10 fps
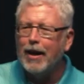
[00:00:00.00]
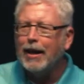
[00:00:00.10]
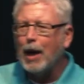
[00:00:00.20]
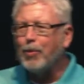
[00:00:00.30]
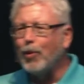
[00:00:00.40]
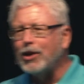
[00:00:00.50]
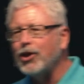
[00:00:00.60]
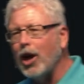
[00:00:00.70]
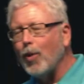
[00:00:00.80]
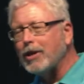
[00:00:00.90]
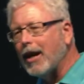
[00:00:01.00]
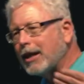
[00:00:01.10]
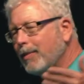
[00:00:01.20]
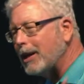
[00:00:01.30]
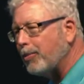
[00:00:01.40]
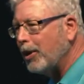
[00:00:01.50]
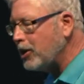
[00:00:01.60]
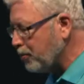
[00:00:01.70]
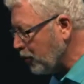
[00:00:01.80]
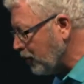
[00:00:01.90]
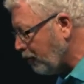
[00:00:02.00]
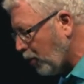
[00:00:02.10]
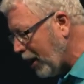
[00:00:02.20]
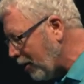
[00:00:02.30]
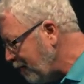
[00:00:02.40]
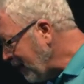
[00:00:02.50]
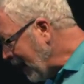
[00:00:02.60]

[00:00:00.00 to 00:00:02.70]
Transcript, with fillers: A couple weeks ago, we talked about the principles of prayer,